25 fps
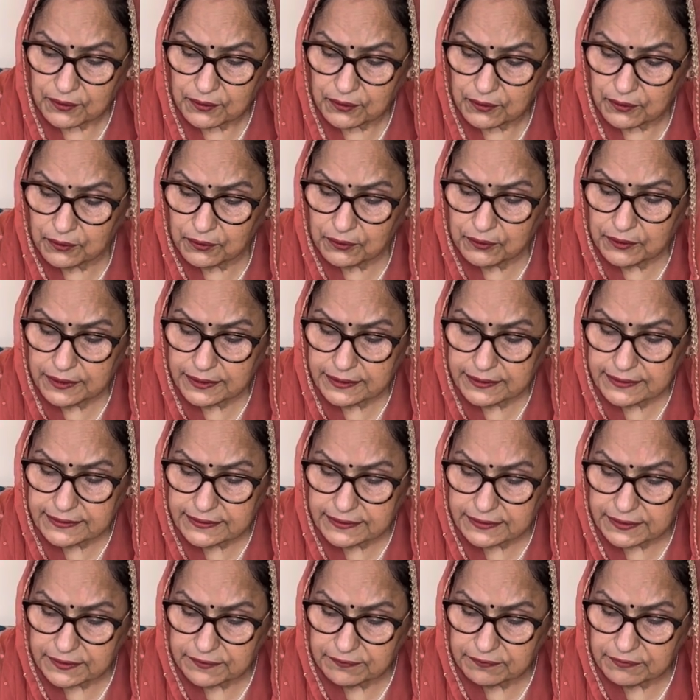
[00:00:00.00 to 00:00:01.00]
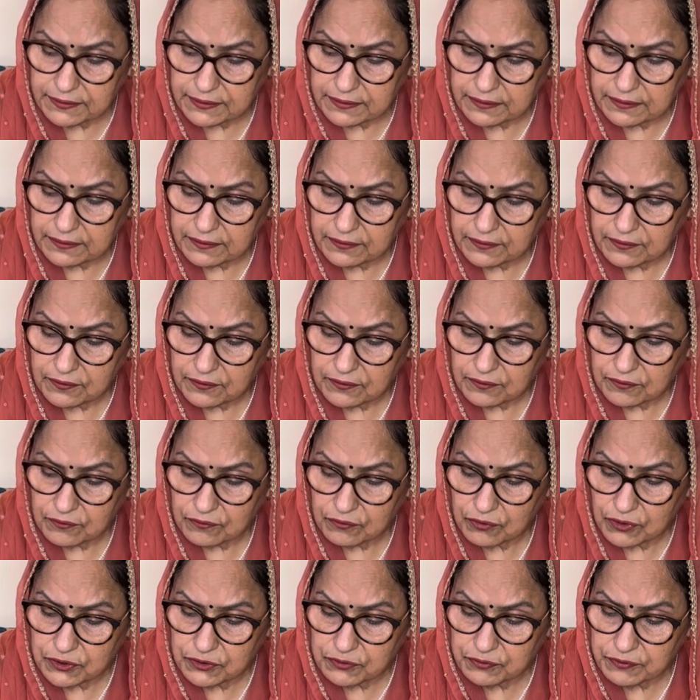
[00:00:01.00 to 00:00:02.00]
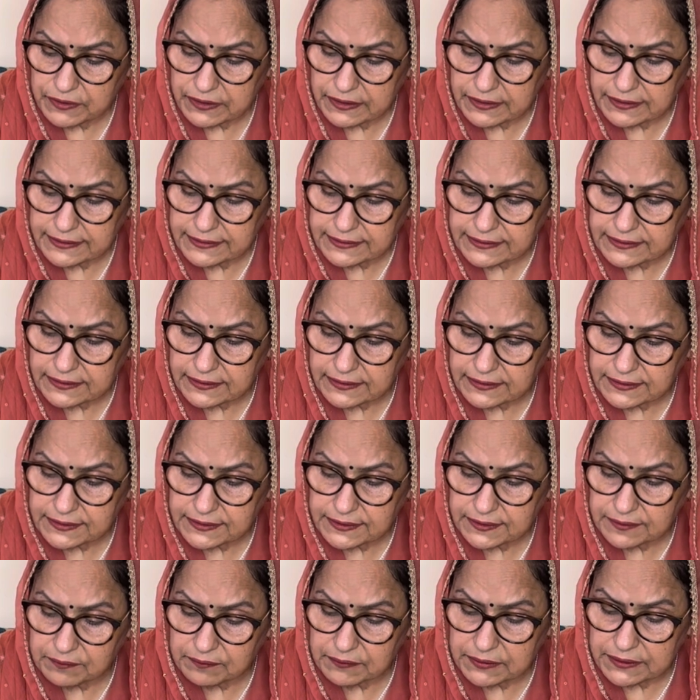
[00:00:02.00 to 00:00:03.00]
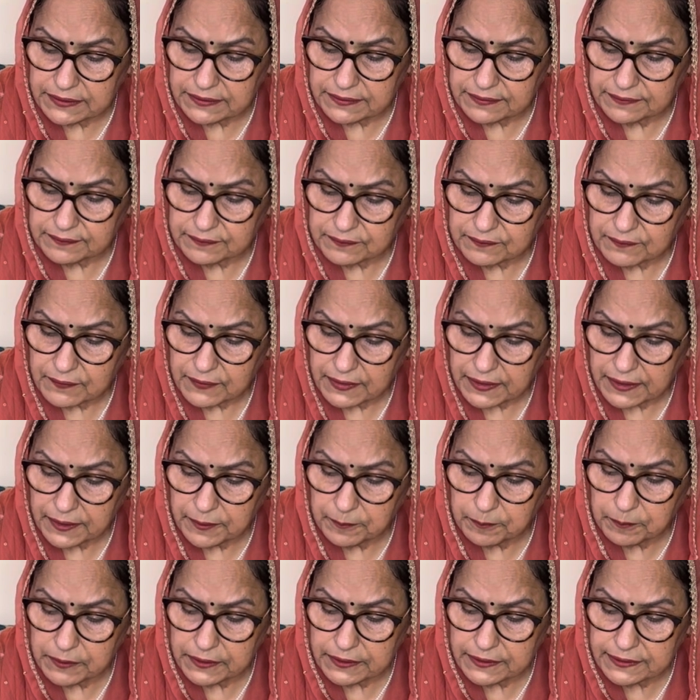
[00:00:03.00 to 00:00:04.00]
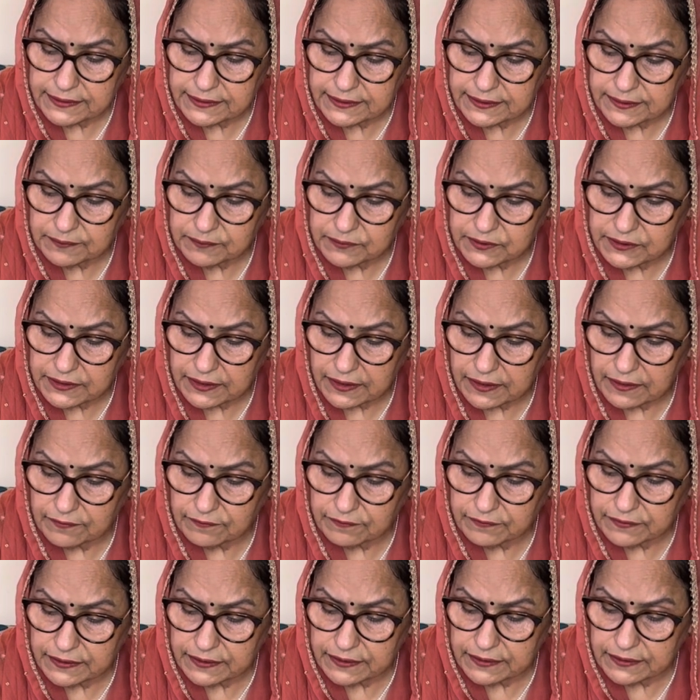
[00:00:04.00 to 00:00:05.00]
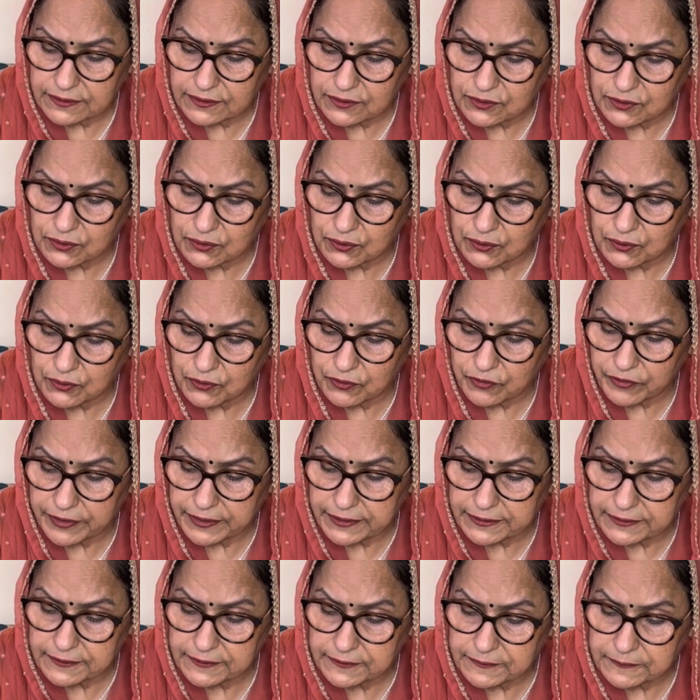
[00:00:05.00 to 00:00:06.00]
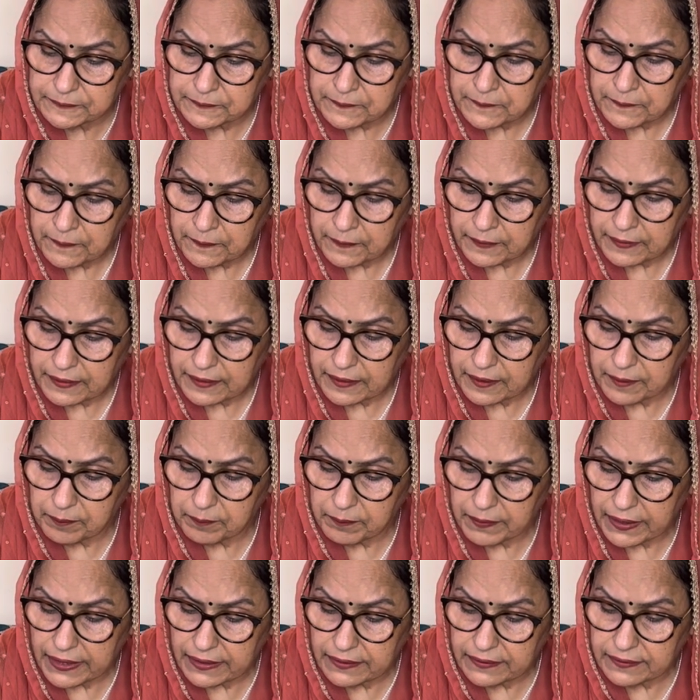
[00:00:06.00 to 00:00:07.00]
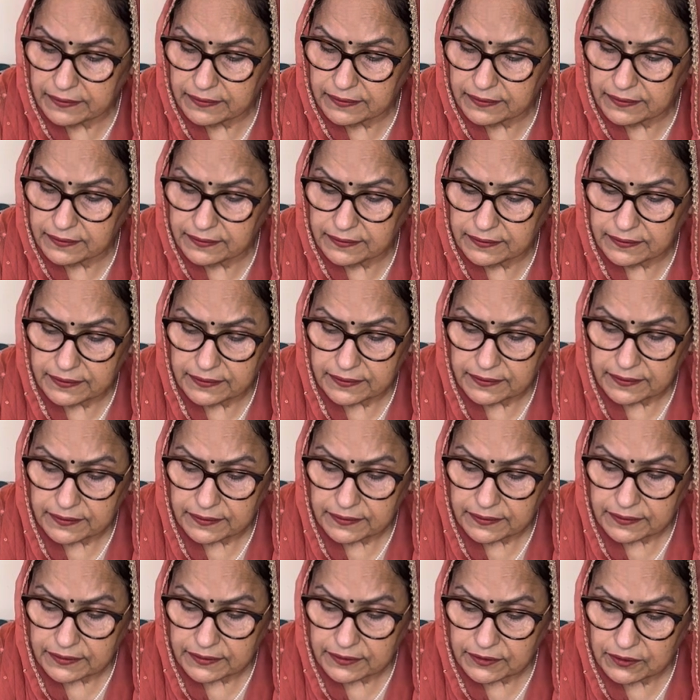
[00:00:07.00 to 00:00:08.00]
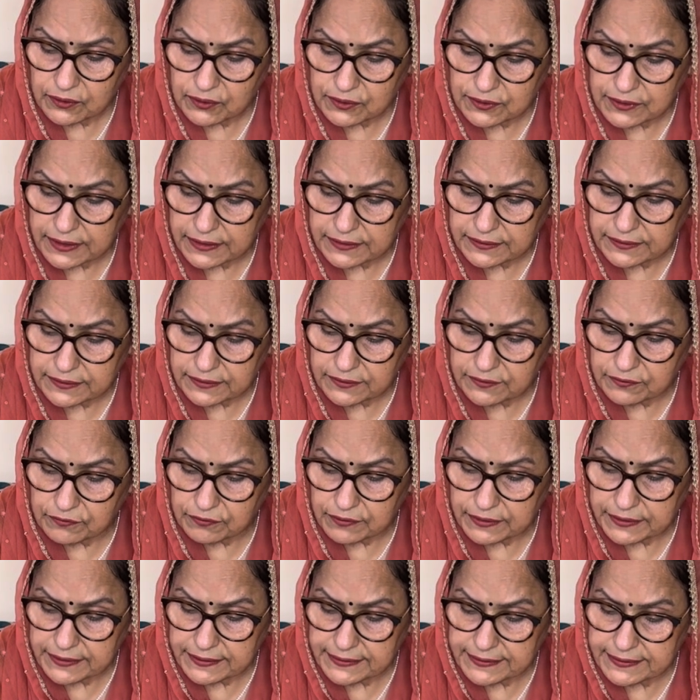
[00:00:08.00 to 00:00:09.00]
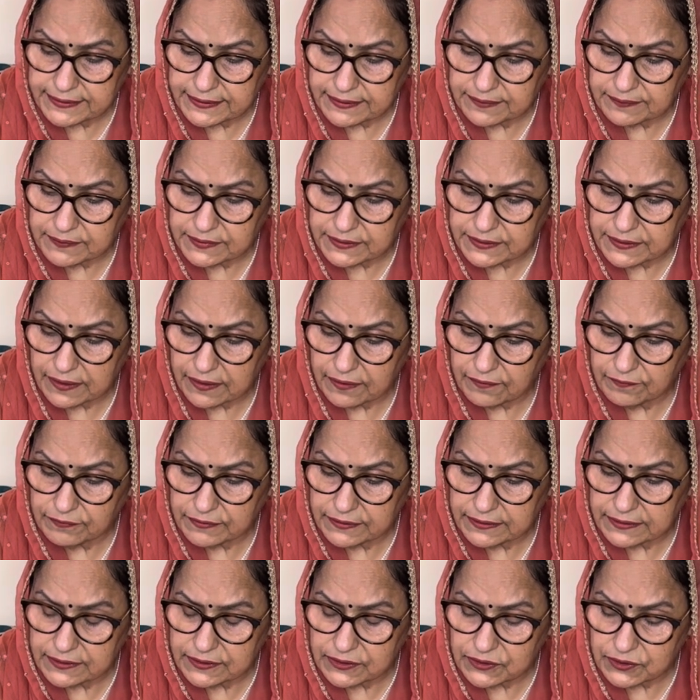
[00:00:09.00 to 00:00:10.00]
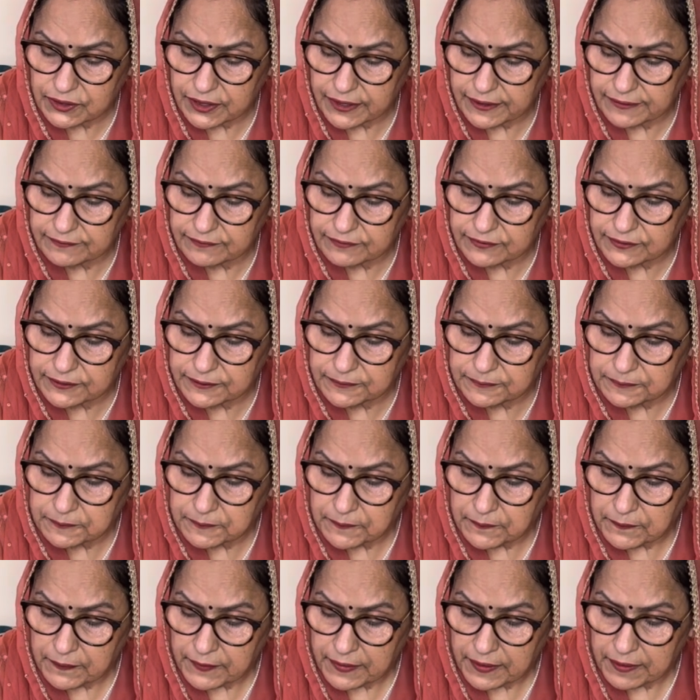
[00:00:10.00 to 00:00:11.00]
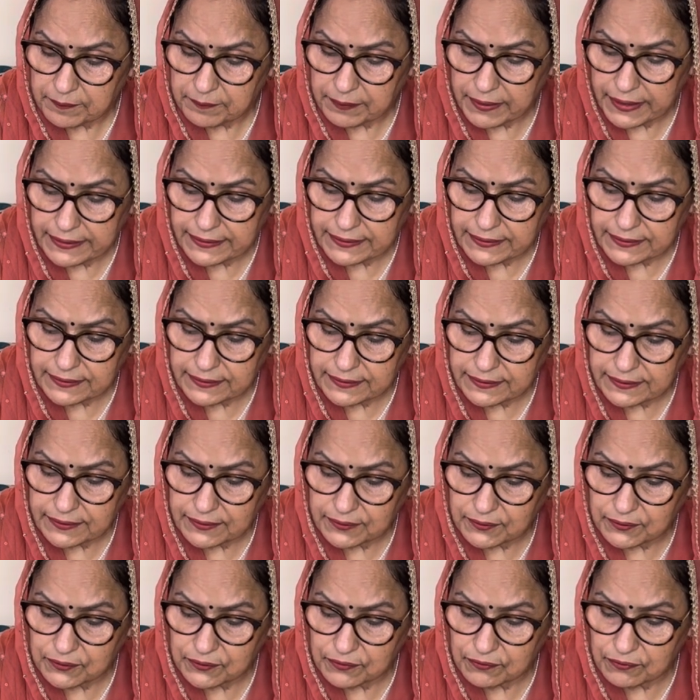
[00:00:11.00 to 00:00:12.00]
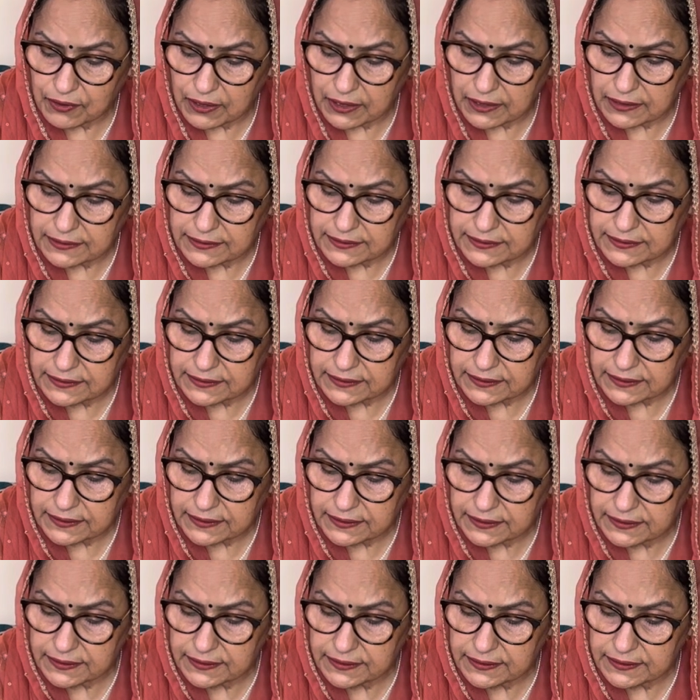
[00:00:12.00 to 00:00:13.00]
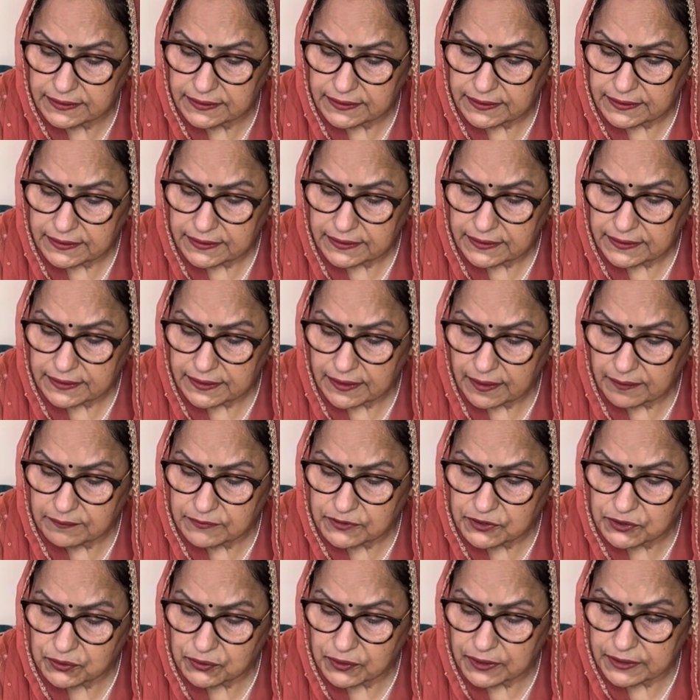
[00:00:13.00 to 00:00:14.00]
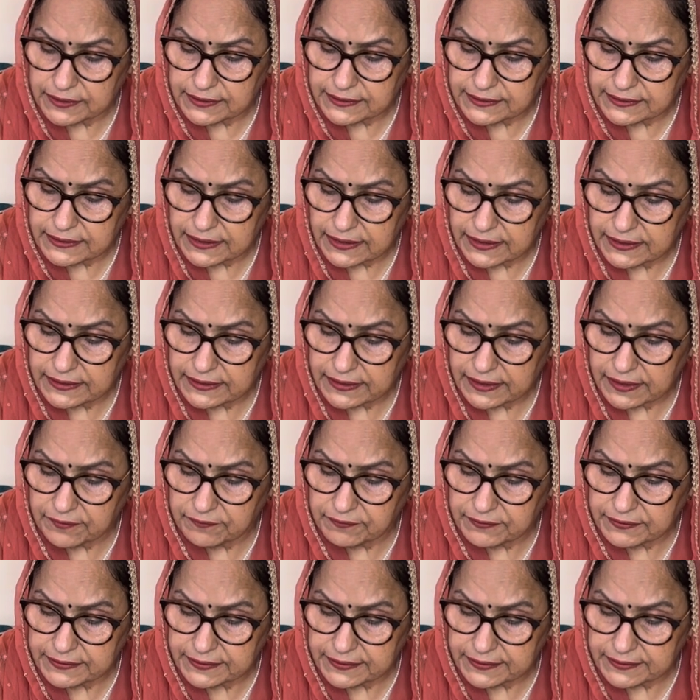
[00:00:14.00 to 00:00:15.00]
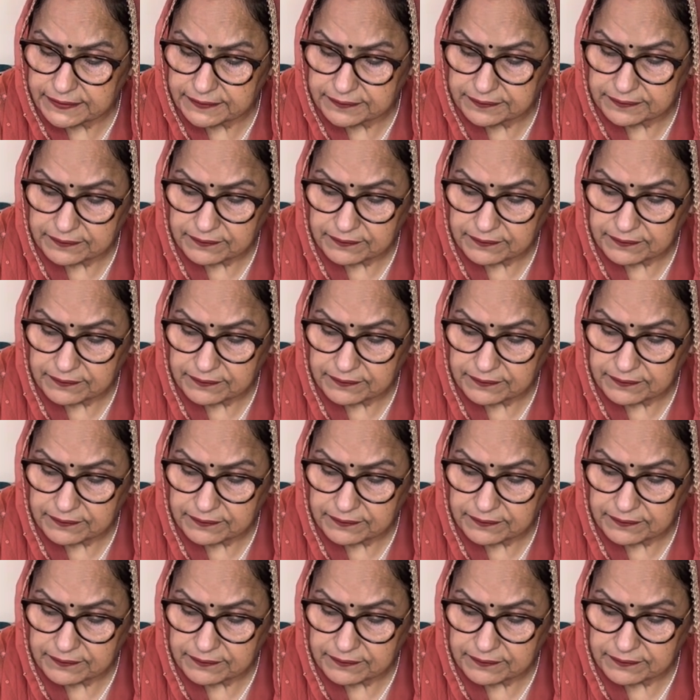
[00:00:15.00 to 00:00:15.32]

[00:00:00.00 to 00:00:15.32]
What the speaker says: who does evil, what will his condition be? He burns himself in his own rage. The maddened egocentric worries himself in strifes. By turning Guruwards, he comes to understand everything.